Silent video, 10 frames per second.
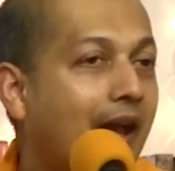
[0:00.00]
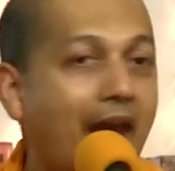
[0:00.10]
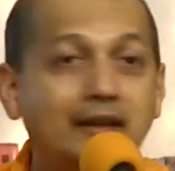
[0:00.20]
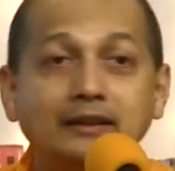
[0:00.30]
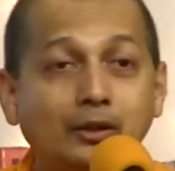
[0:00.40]

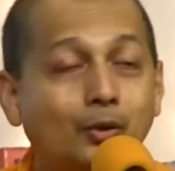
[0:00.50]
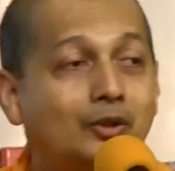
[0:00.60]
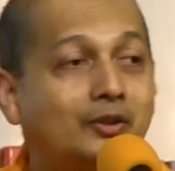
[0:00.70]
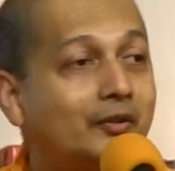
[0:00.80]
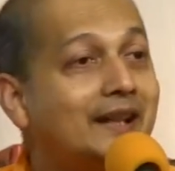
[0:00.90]
And they
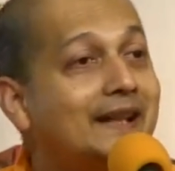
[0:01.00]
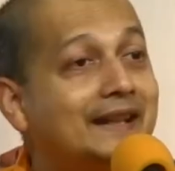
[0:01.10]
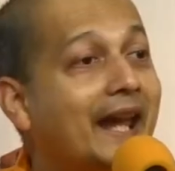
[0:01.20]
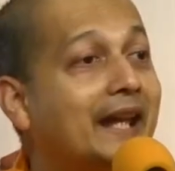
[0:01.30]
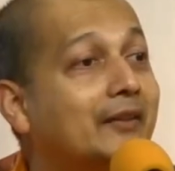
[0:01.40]
couldn't
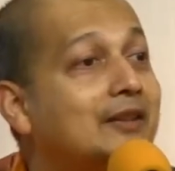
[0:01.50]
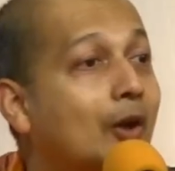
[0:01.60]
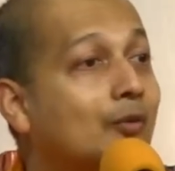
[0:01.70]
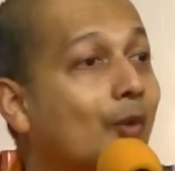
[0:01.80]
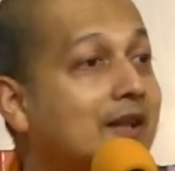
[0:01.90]
really agree
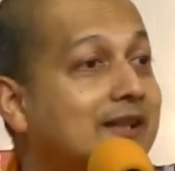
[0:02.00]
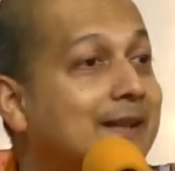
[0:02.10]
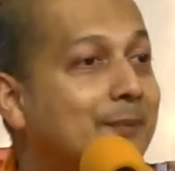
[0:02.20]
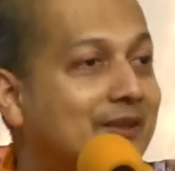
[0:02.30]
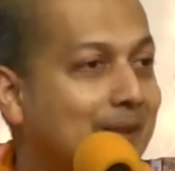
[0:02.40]
on what
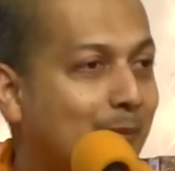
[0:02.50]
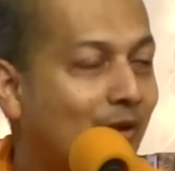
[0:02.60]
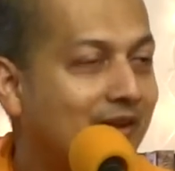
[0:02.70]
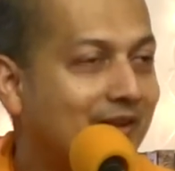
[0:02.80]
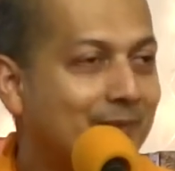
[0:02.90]
deep sleep
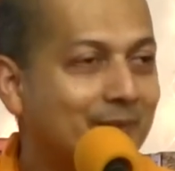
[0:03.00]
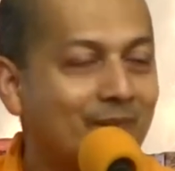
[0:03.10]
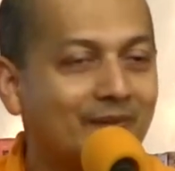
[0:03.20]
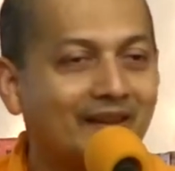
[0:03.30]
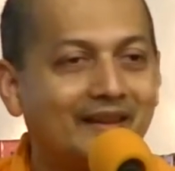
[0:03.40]
was.
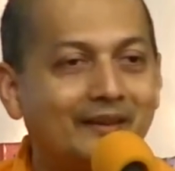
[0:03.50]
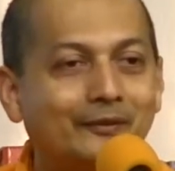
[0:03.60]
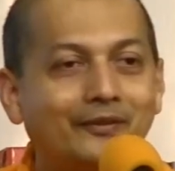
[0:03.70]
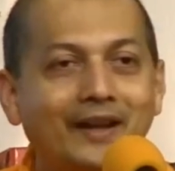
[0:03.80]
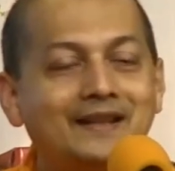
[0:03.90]

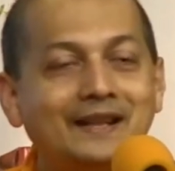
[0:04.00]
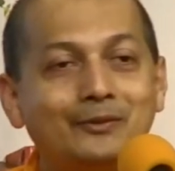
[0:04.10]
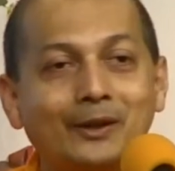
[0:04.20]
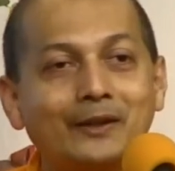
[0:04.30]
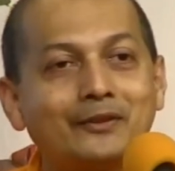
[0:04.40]
Finally,
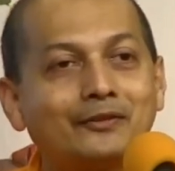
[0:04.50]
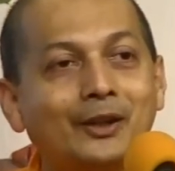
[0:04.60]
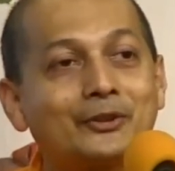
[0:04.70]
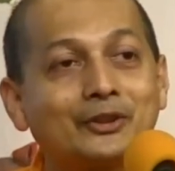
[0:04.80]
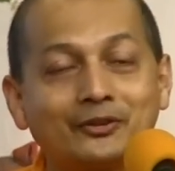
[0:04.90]
one of the
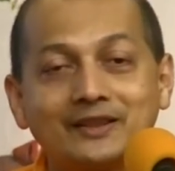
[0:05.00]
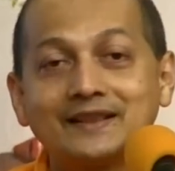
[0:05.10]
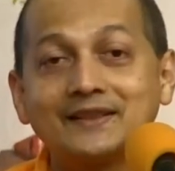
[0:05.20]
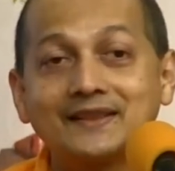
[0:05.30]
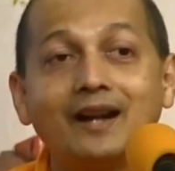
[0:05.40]

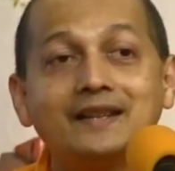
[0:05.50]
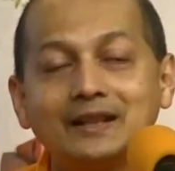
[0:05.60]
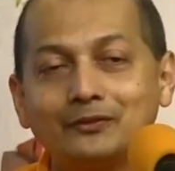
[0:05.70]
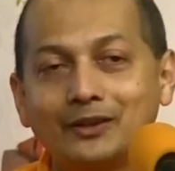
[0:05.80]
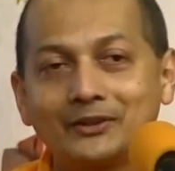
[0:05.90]
philosophers, a
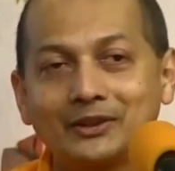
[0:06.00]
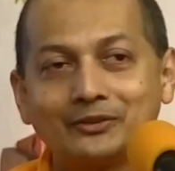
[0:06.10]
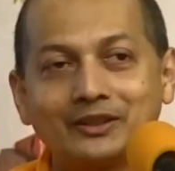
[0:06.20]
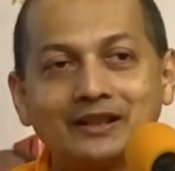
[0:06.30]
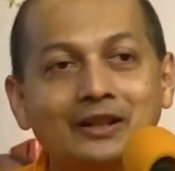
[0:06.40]
Sankhyan
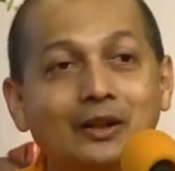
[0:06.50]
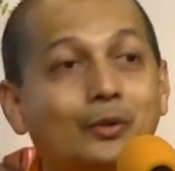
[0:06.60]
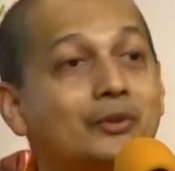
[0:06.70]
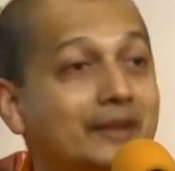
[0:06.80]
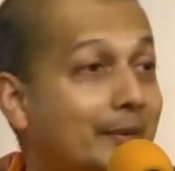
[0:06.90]
philosopher,
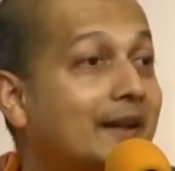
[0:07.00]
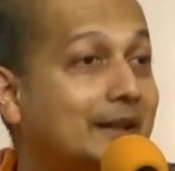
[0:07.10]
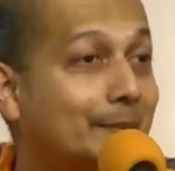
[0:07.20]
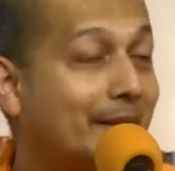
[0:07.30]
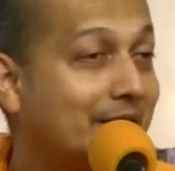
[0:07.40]
who's
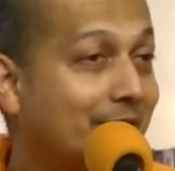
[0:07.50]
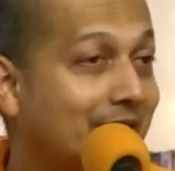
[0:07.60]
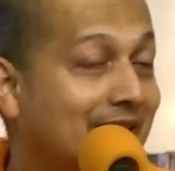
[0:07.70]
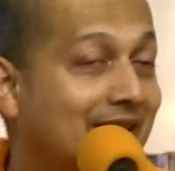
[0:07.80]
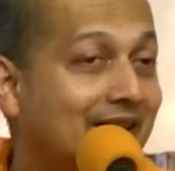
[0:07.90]
American, by the
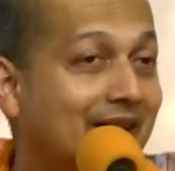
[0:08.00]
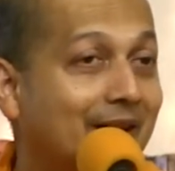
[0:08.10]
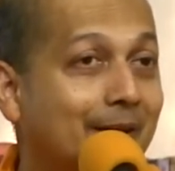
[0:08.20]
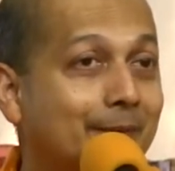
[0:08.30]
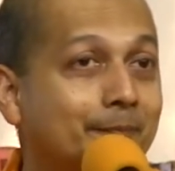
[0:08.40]

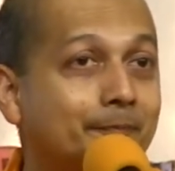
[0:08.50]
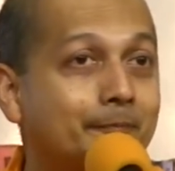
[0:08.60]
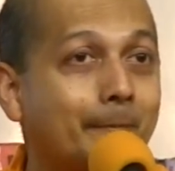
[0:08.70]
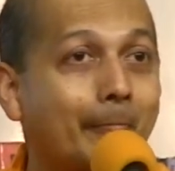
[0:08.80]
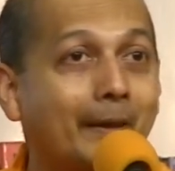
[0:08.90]
way,
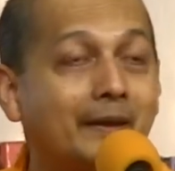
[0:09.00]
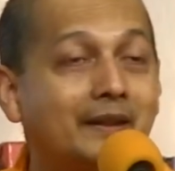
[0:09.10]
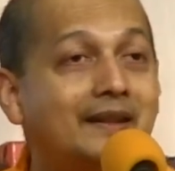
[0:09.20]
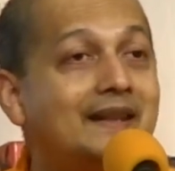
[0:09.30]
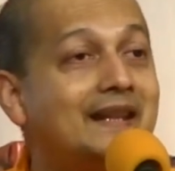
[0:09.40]

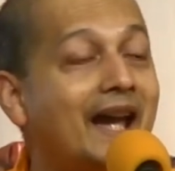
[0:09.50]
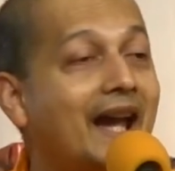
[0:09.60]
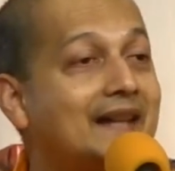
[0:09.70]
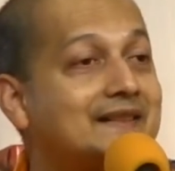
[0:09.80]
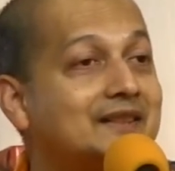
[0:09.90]
he
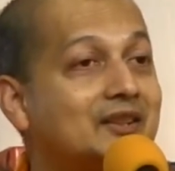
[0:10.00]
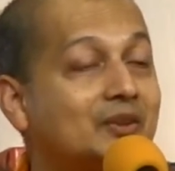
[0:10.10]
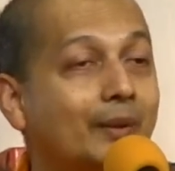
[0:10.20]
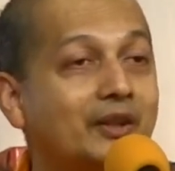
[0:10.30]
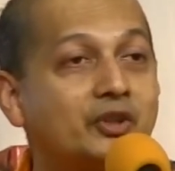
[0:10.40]
asked this
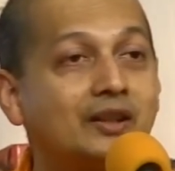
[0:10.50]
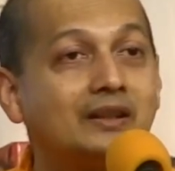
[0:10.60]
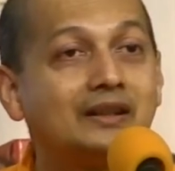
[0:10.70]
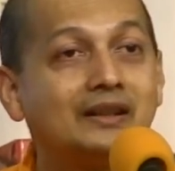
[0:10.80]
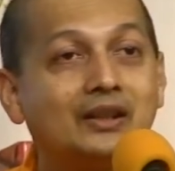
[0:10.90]

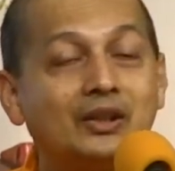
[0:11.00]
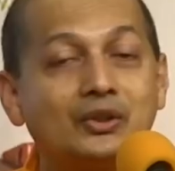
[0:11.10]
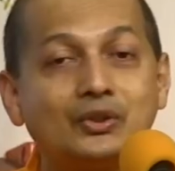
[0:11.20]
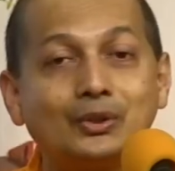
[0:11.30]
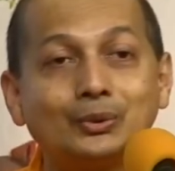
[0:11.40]
question
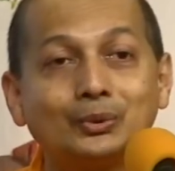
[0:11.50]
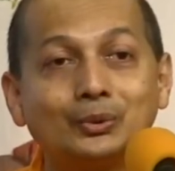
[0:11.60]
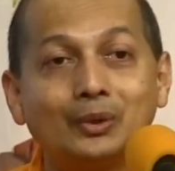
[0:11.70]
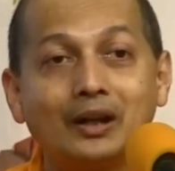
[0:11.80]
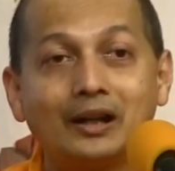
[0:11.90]

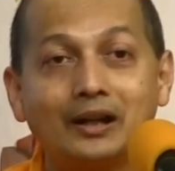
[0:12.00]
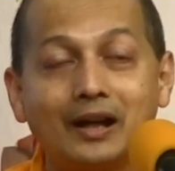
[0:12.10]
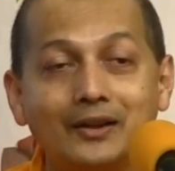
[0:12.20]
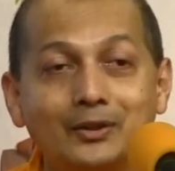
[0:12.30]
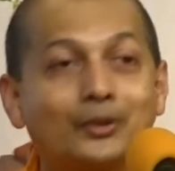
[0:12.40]
to
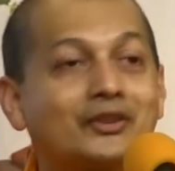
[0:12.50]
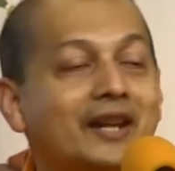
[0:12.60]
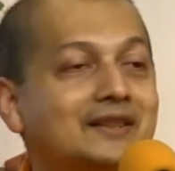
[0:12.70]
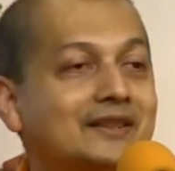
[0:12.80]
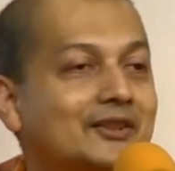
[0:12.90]
a
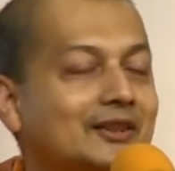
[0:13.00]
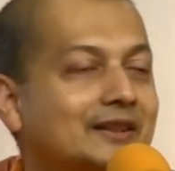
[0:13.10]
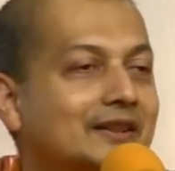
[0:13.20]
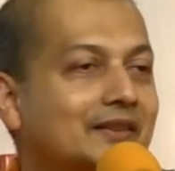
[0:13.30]
neuroscientist.